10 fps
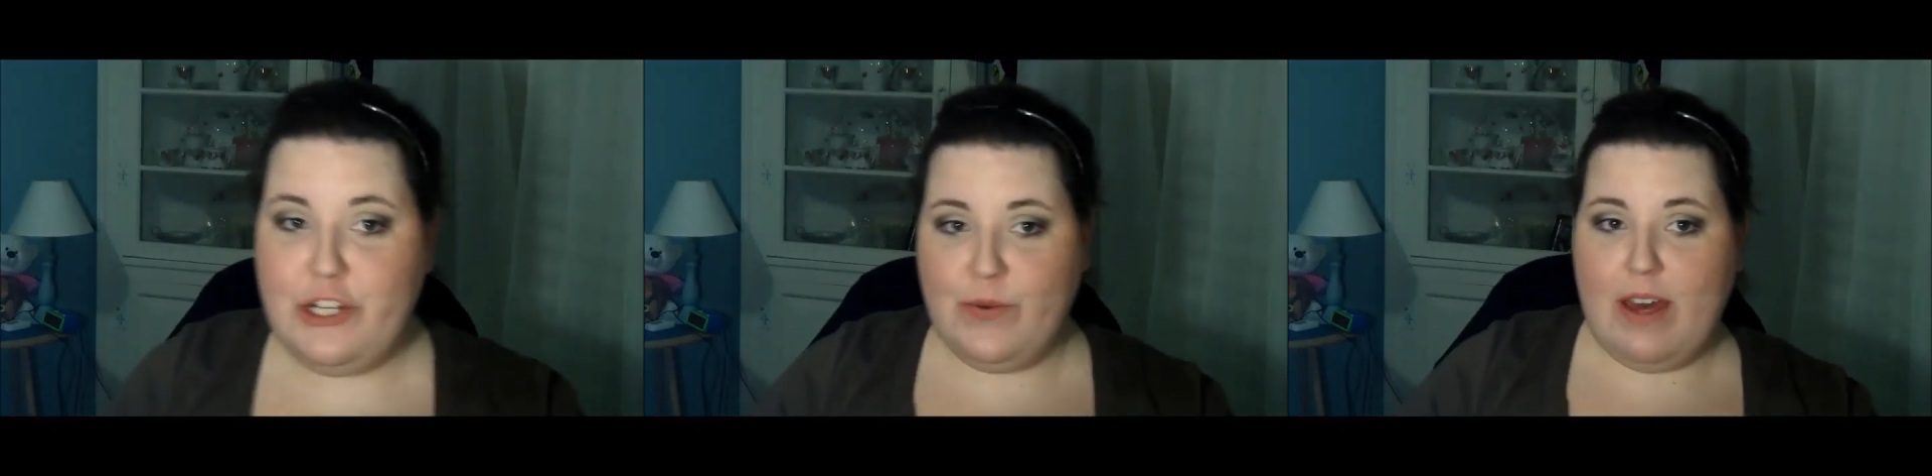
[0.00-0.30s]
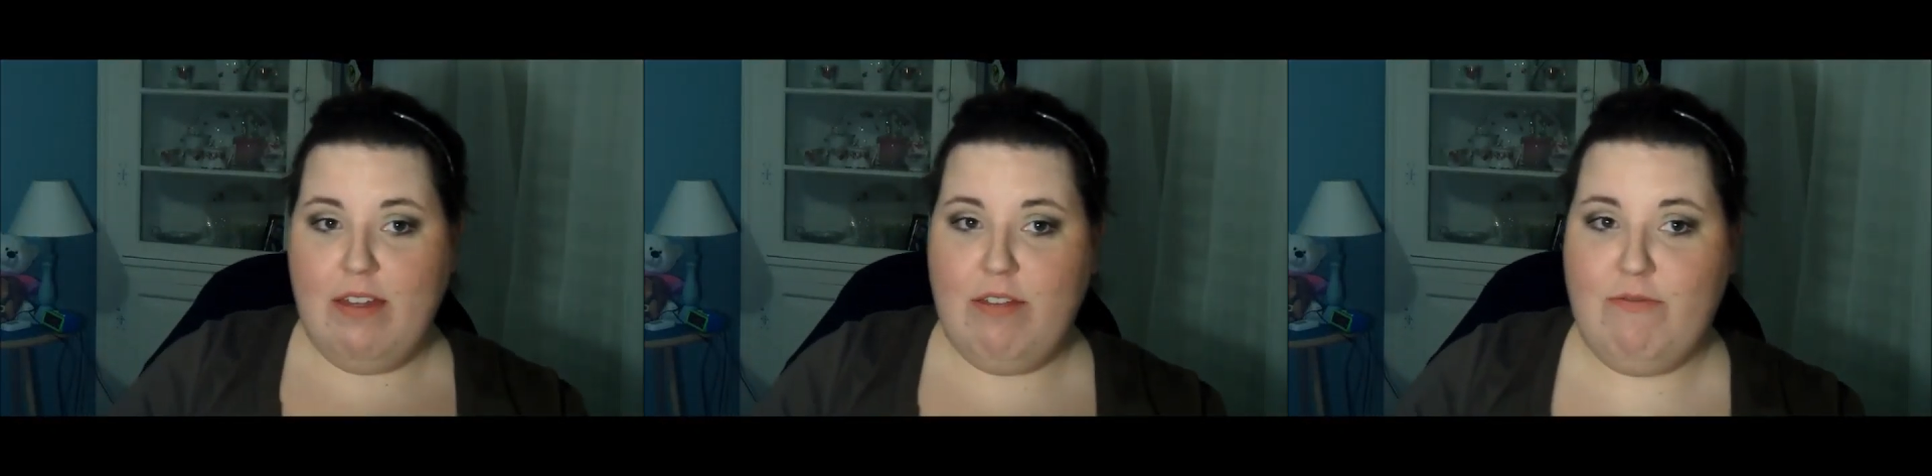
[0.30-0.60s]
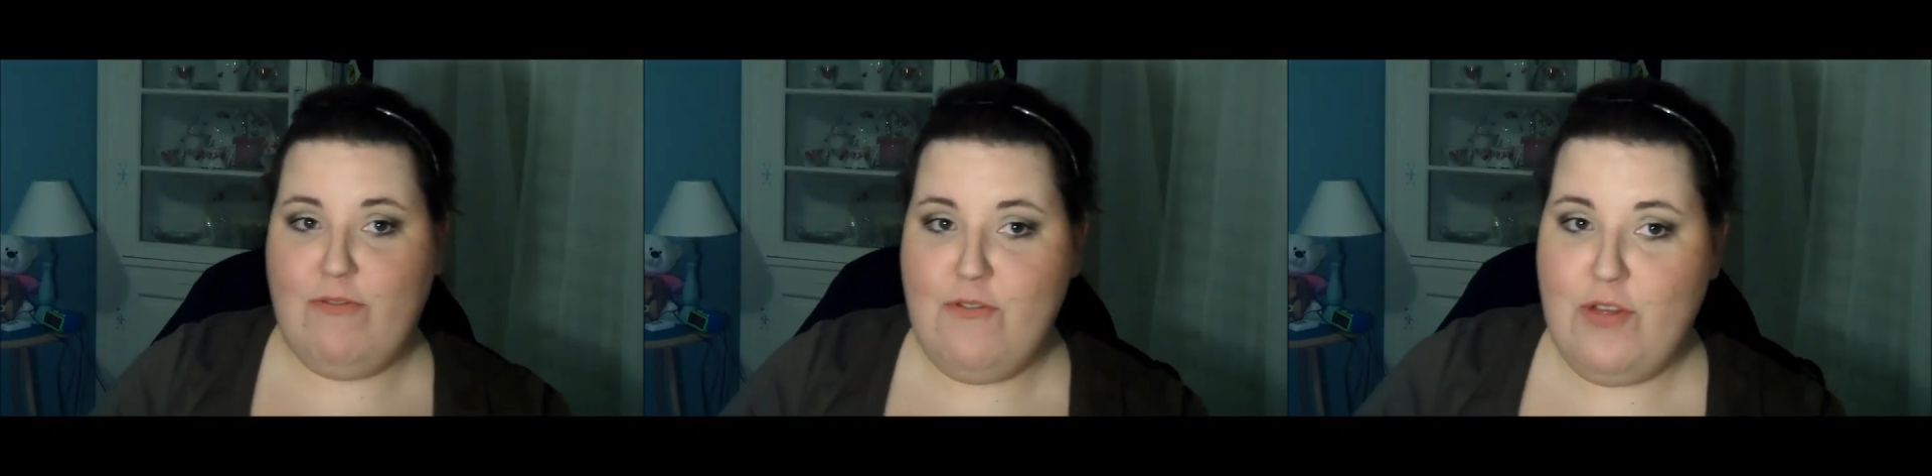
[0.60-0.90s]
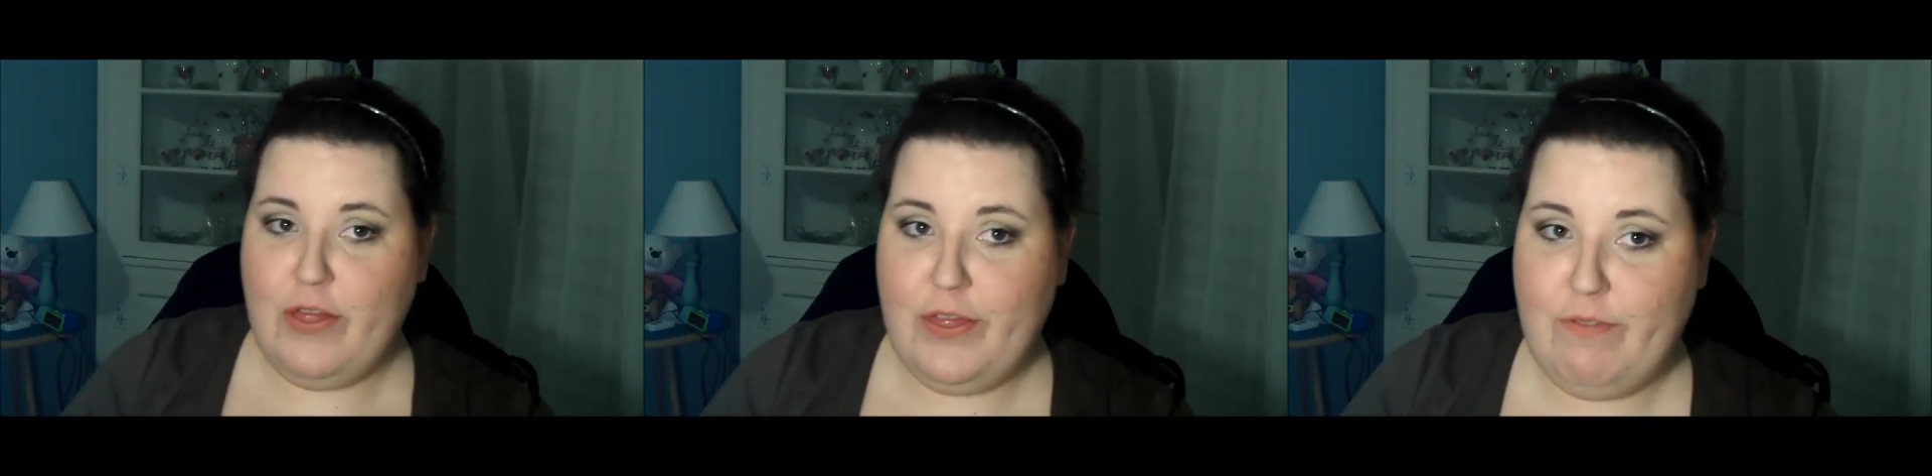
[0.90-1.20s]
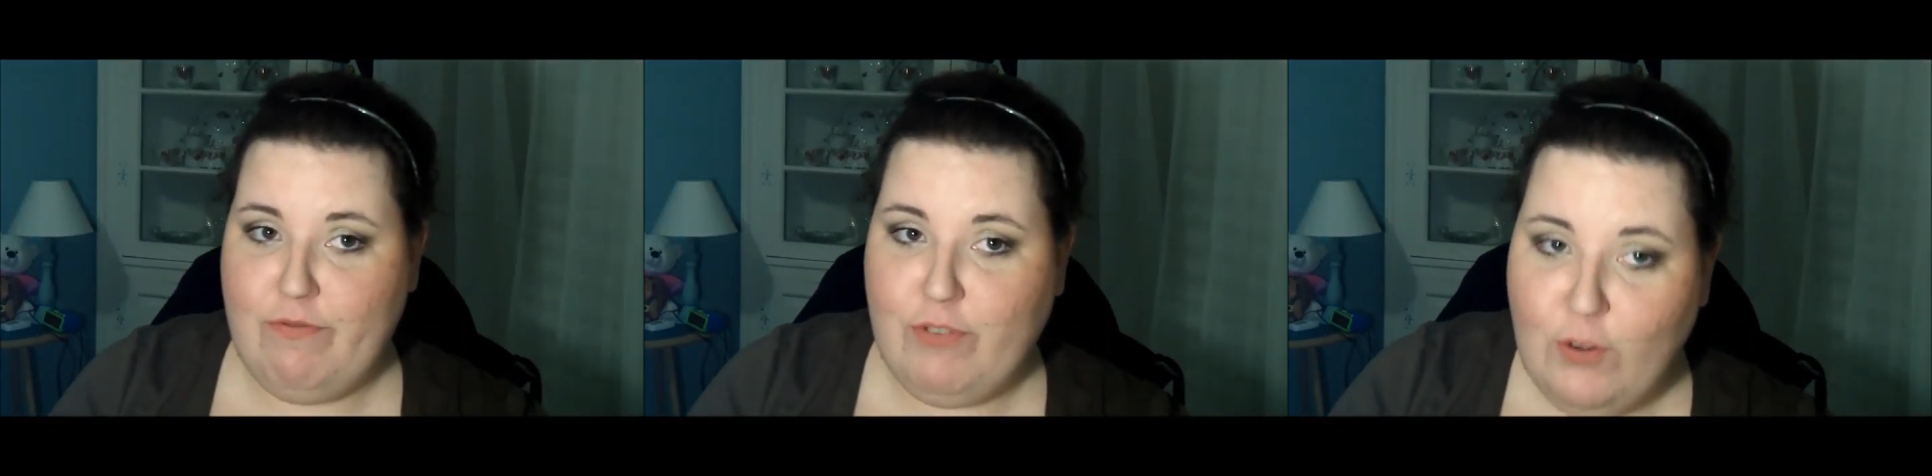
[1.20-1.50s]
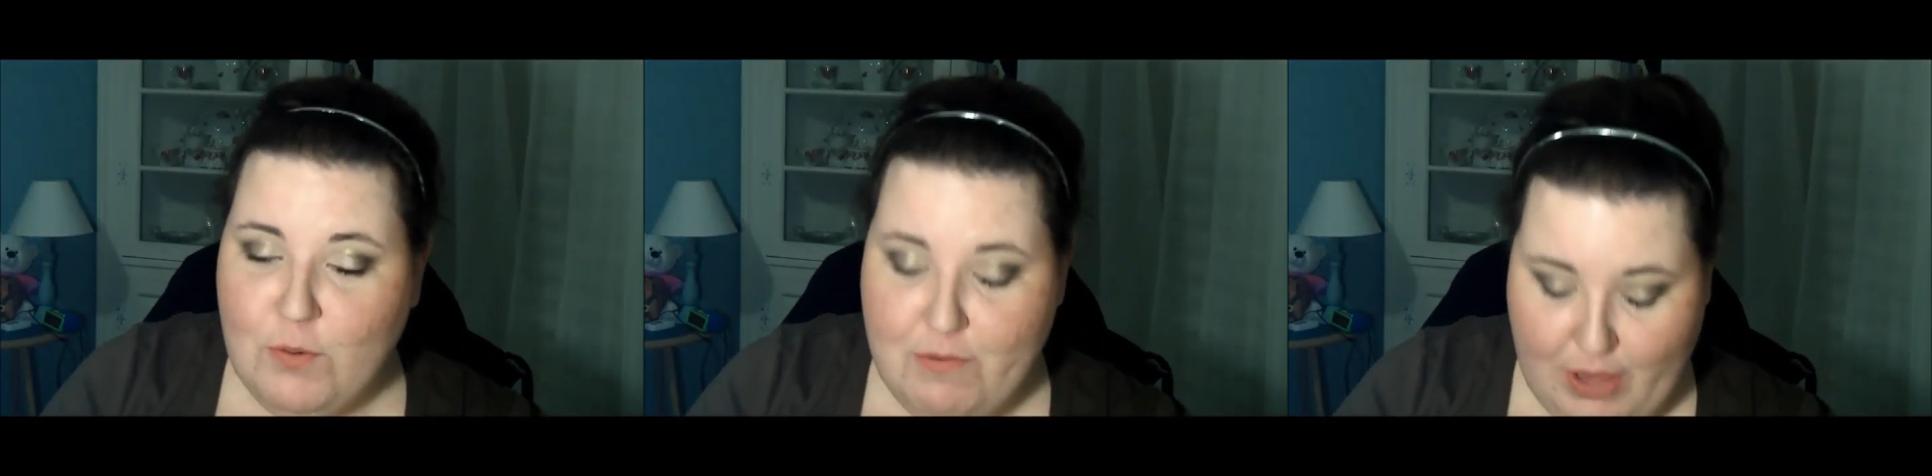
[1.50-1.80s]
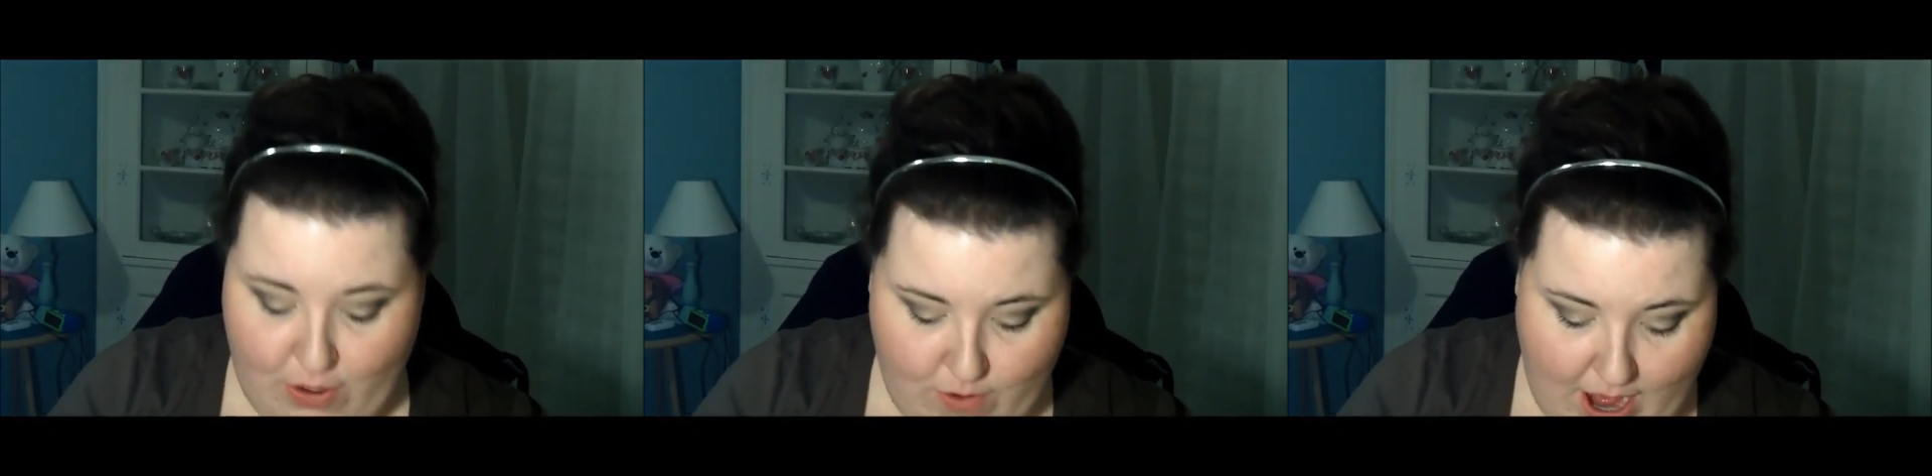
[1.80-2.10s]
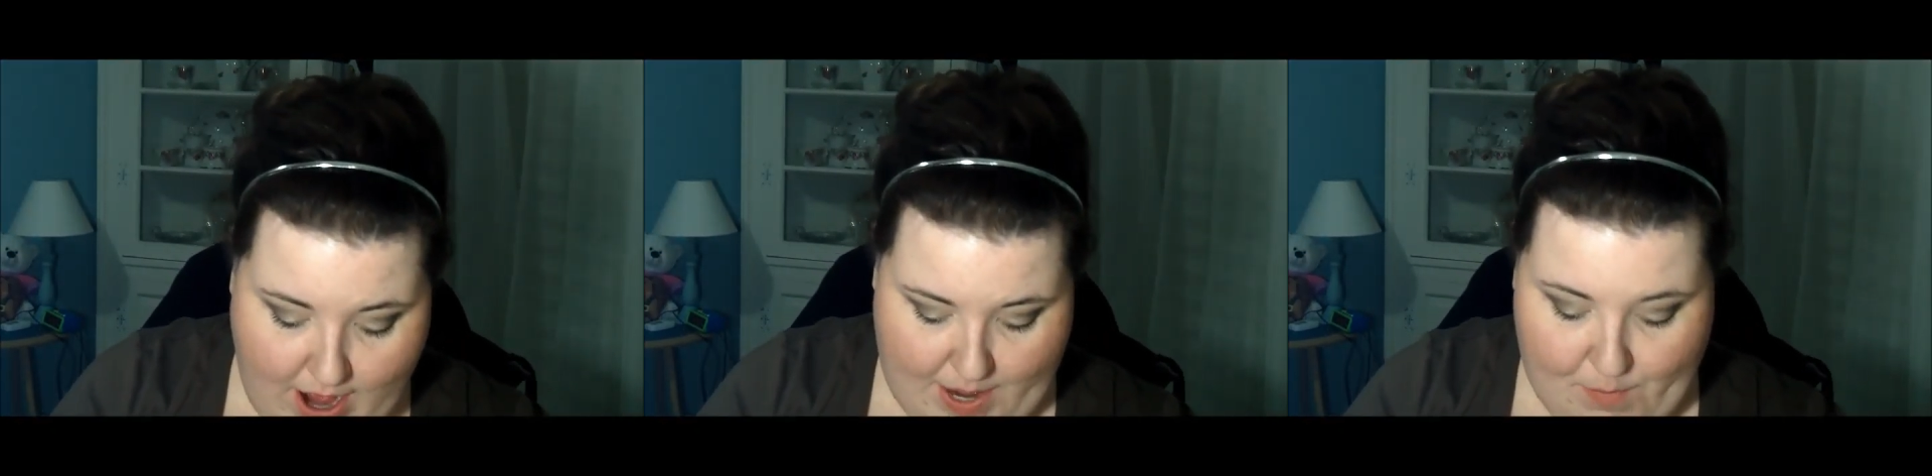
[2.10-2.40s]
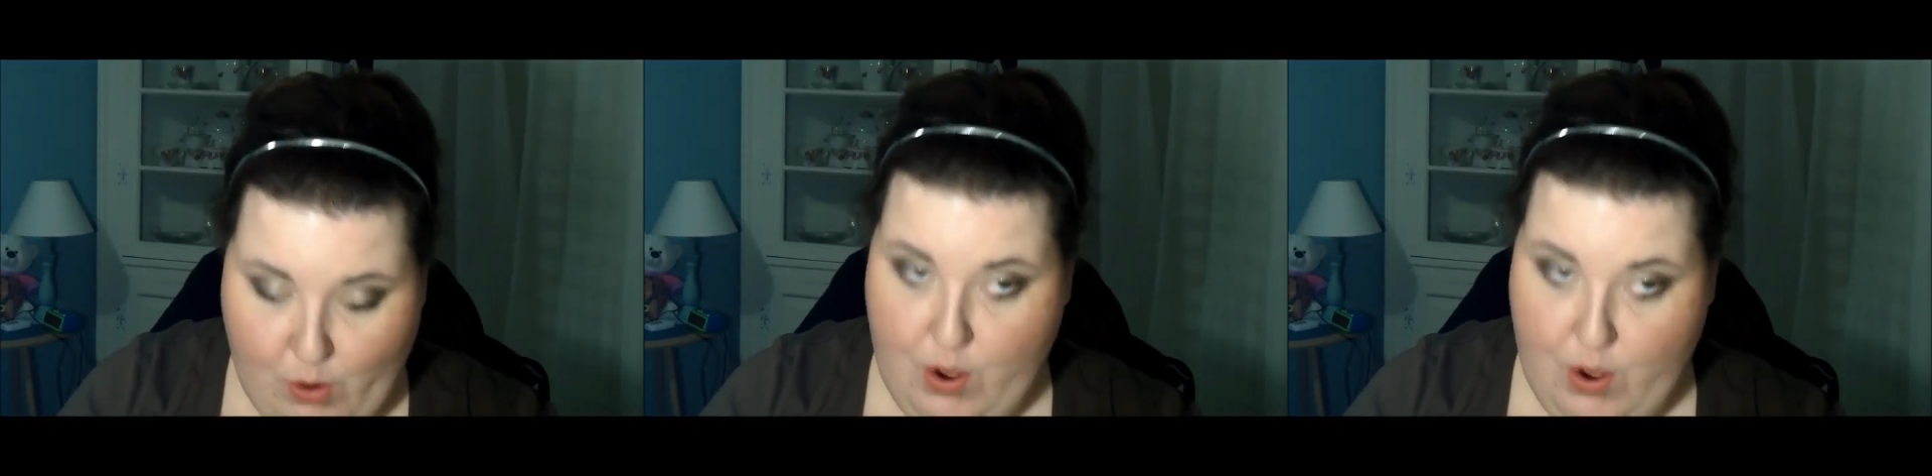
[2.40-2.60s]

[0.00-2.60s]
do a full review on